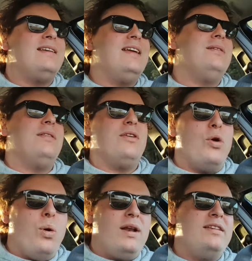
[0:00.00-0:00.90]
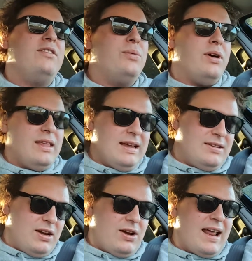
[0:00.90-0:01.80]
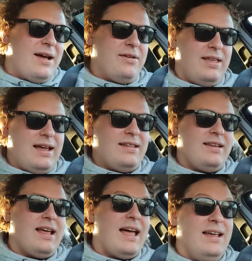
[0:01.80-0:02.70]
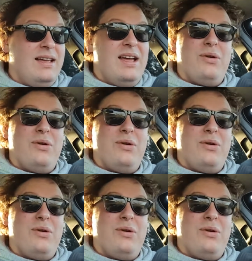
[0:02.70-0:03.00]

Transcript: The quality of work that you turn out at the end of the day,